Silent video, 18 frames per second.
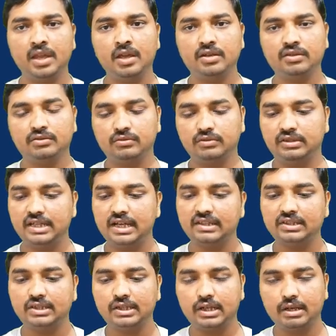So
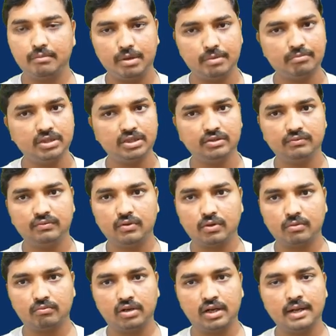just remember the
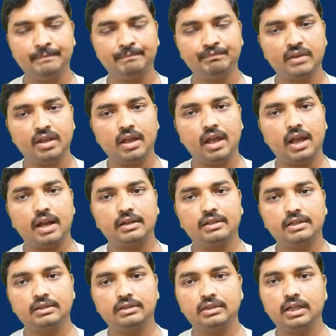formula,
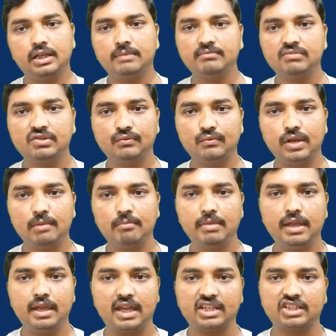and the terms will
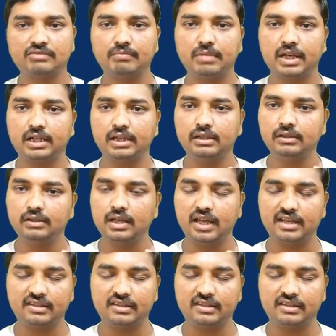be explained